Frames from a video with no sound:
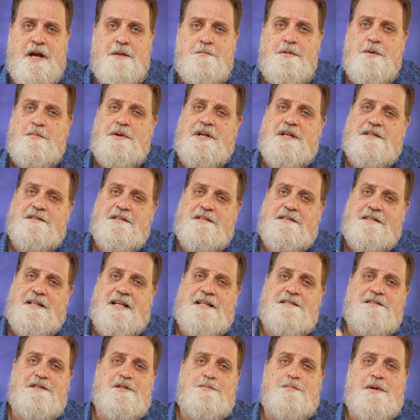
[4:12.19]
But because this
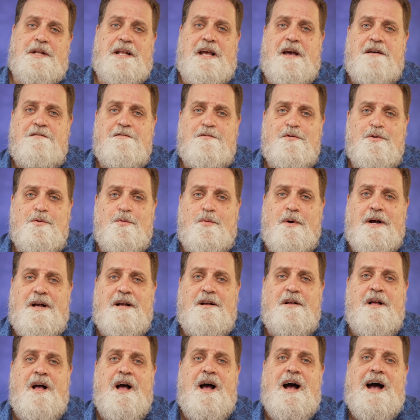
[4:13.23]
lens has been out for a
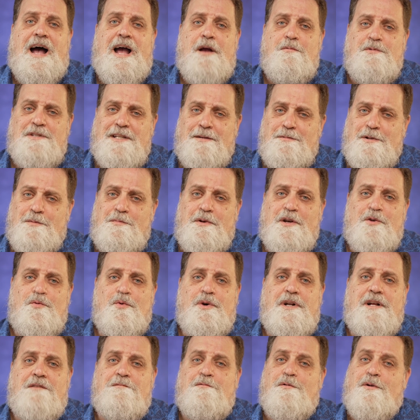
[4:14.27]
while, I was able to pick
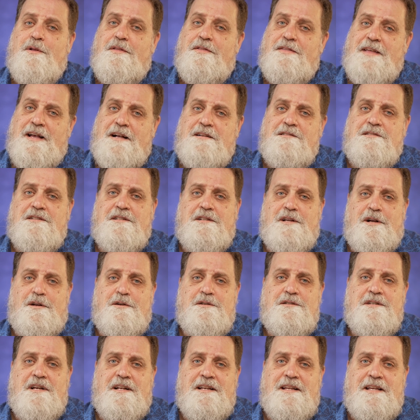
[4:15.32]
one up for
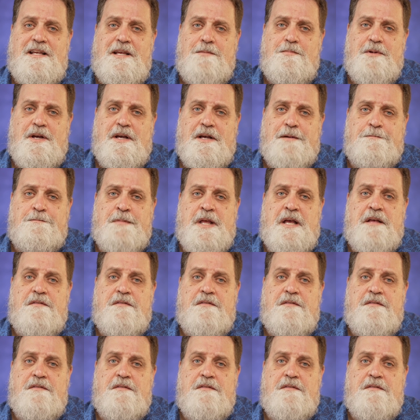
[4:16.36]
$1,000 on eBay.